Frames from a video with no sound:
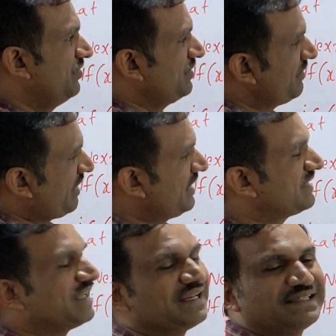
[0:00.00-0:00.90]
The
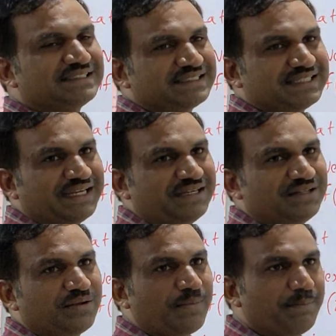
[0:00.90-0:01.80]
valid color is assigned,
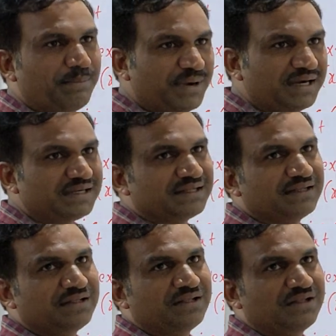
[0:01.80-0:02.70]
but
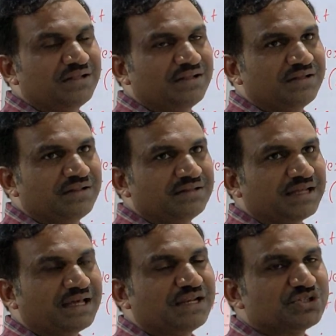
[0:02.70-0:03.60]
the
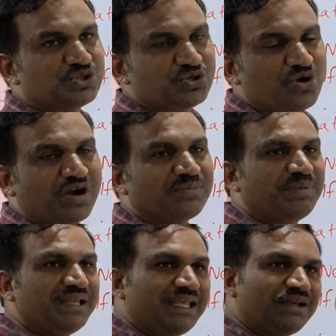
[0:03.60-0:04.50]
color should not
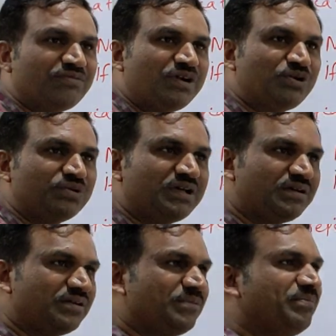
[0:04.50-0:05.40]
be equal to
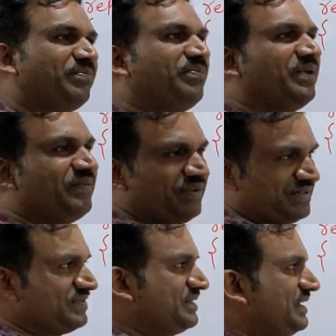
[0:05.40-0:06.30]
the
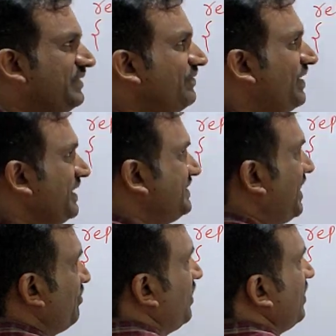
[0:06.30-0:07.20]
previous. For
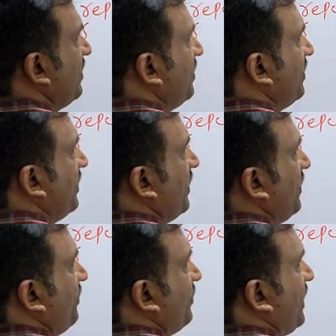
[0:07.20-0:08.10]
example,
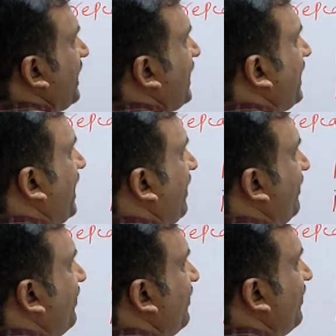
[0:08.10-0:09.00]
if you take a
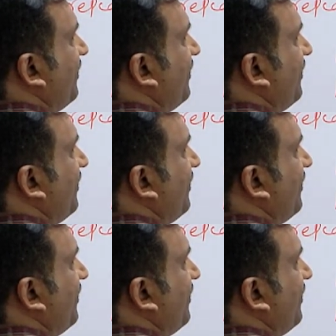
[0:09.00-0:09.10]
graph,